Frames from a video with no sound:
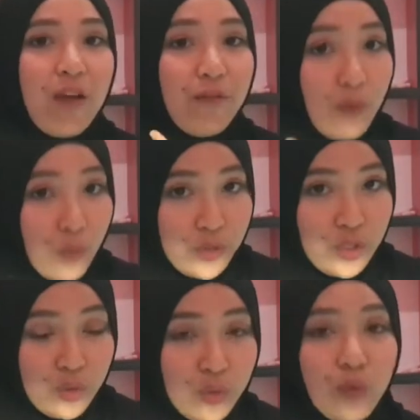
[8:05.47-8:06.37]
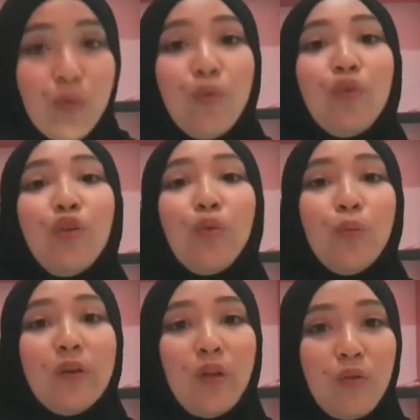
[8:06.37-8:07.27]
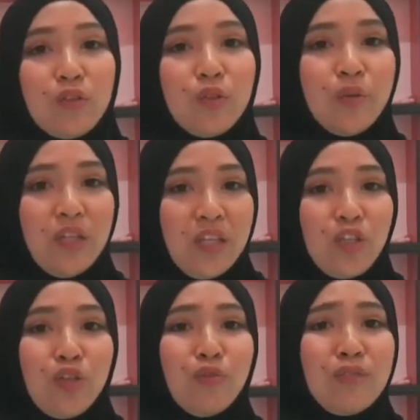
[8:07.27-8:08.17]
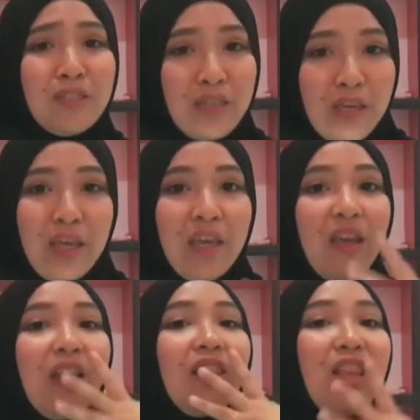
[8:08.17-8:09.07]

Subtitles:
for you, you will also need to see